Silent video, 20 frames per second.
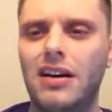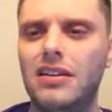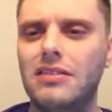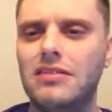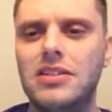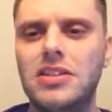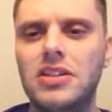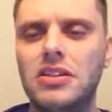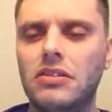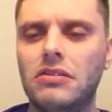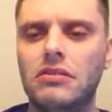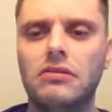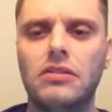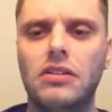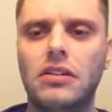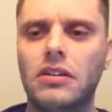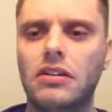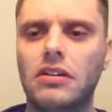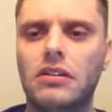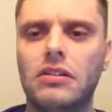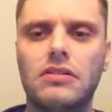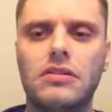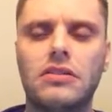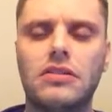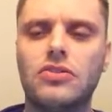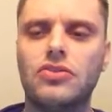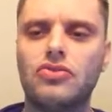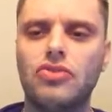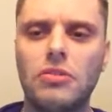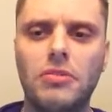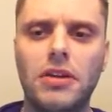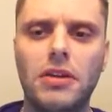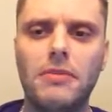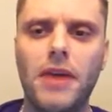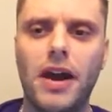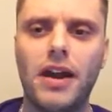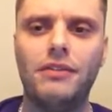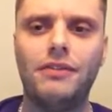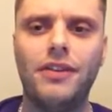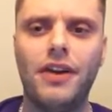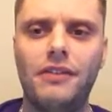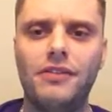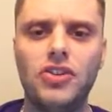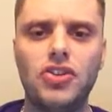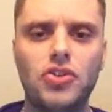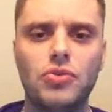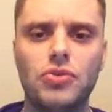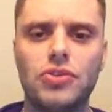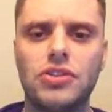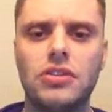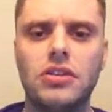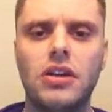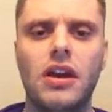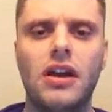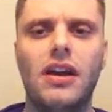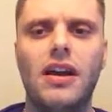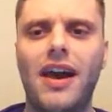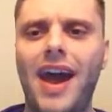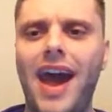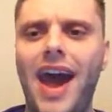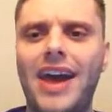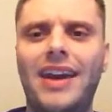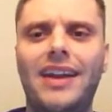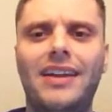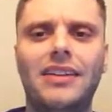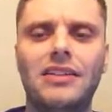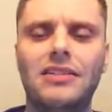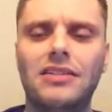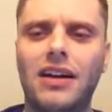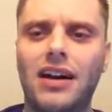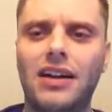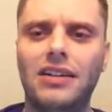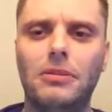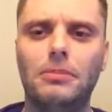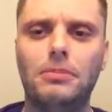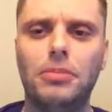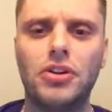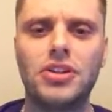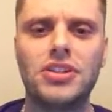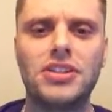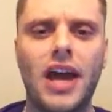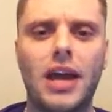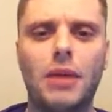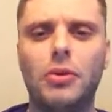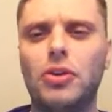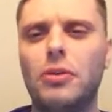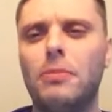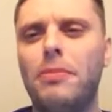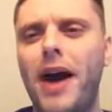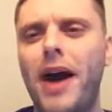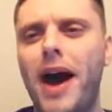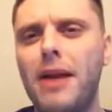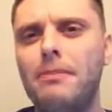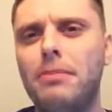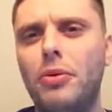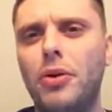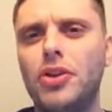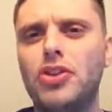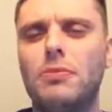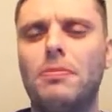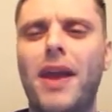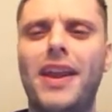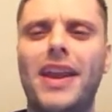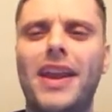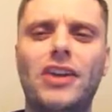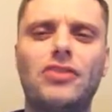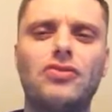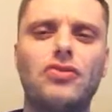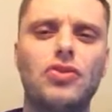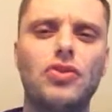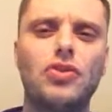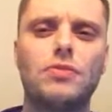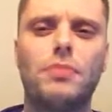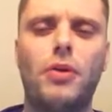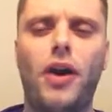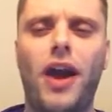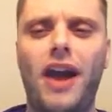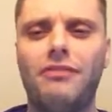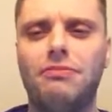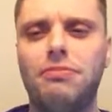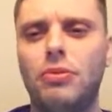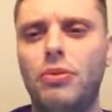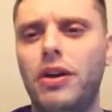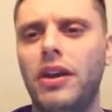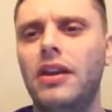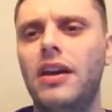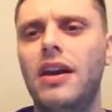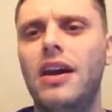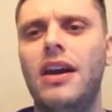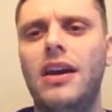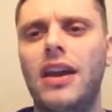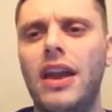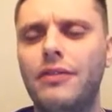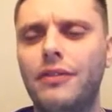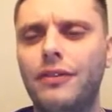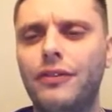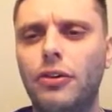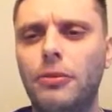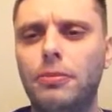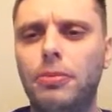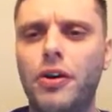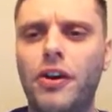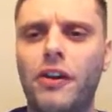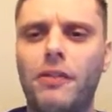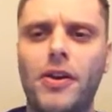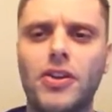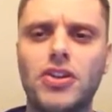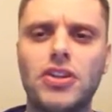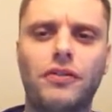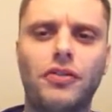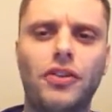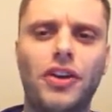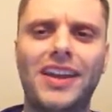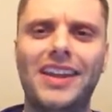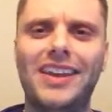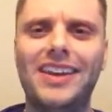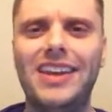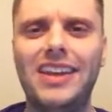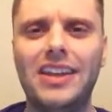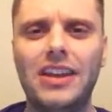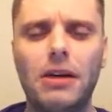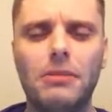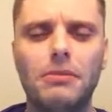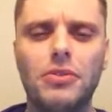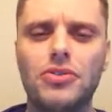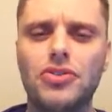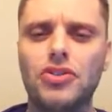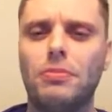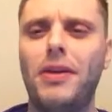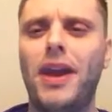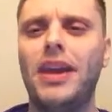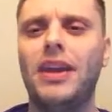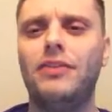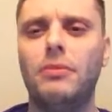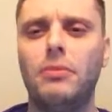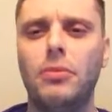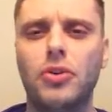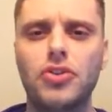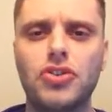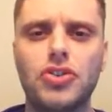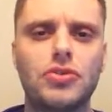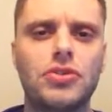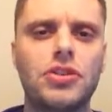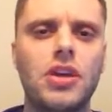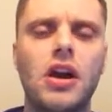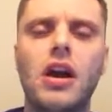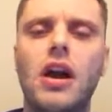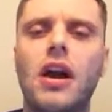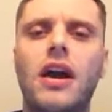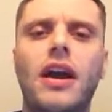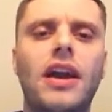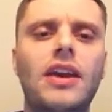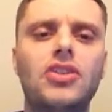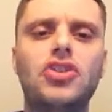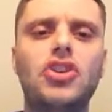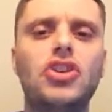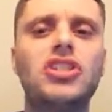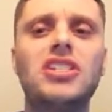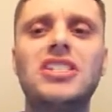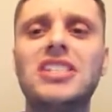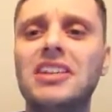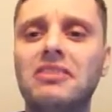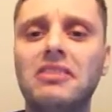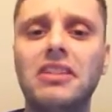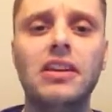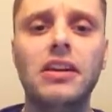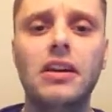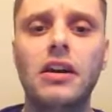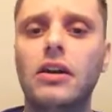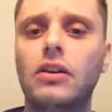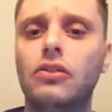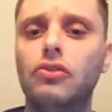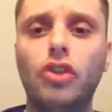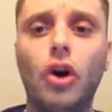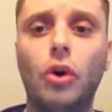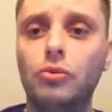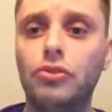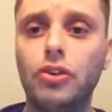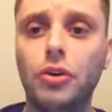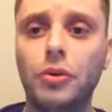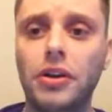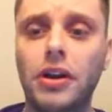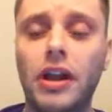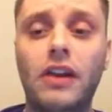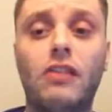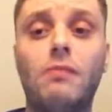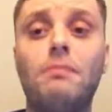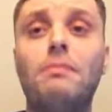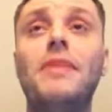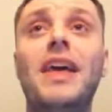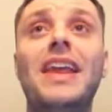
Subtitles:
Still, extremely amount of heavy juice added on the book side. When you're buying points, you're paying extra juice per half point, even full point, especially if you're hitting key numbers, you're paying even more juice. It's just silly. Don't do it.